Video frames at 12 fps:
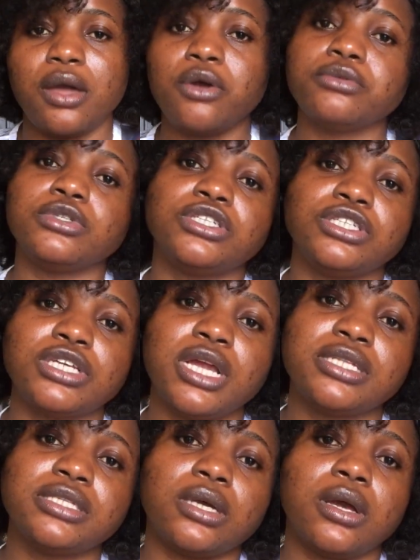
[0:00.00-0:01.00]
I hope to
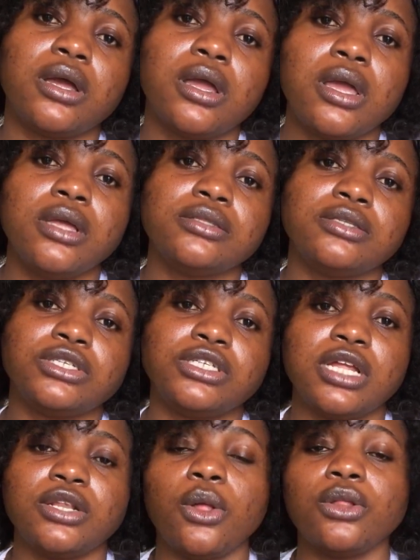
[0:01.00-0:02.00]
shed
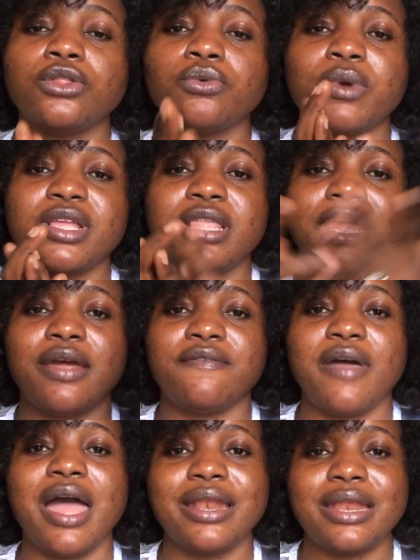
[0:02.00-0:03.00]
all the weight that
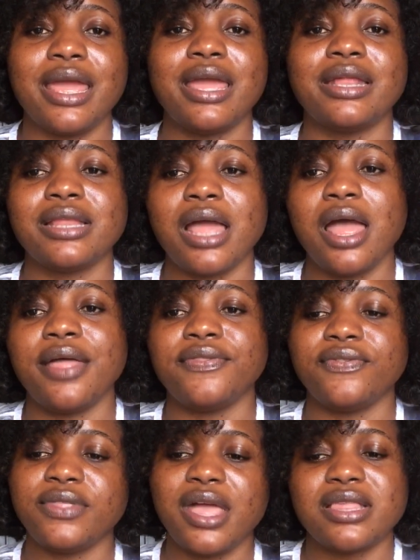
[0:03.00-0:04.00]
I've added,
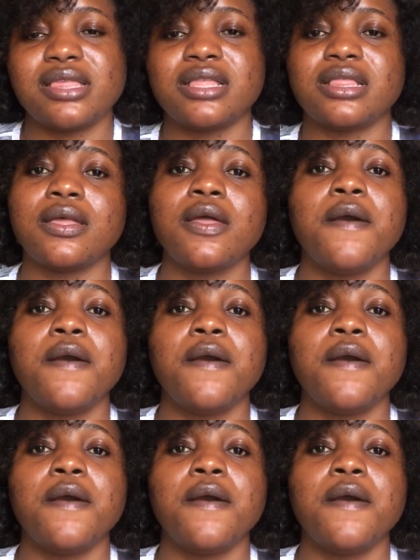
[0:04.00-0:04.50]
and that's it.